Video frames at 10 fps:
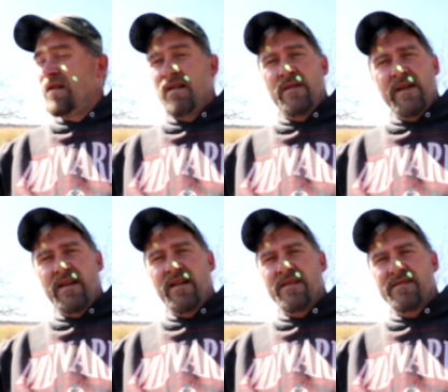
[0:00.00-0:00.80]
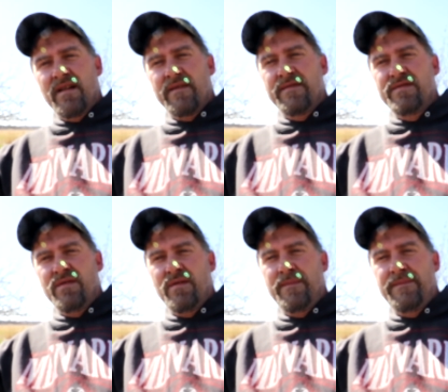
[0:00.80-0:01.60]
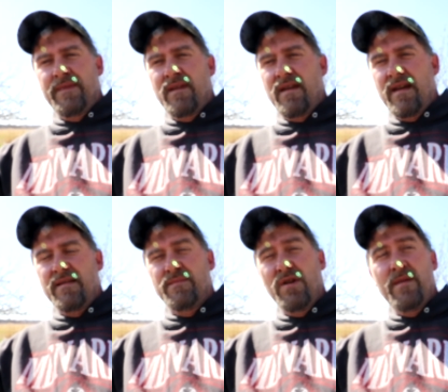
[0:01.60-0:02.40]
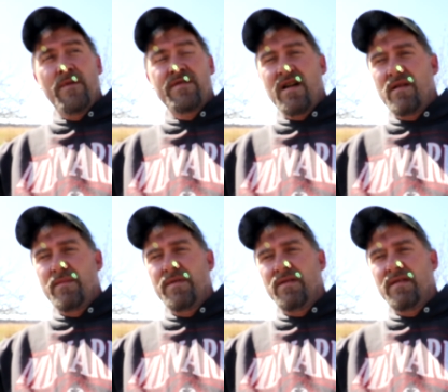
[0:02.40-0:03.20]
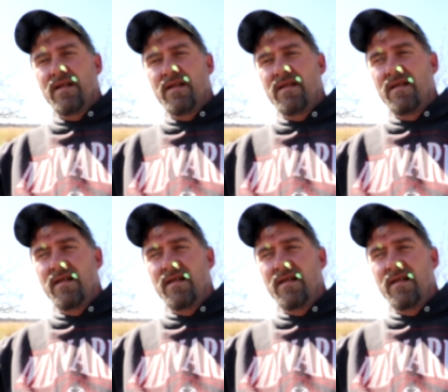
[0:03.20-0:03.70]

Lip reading: that kind of stuff. So, and pretty much how to build a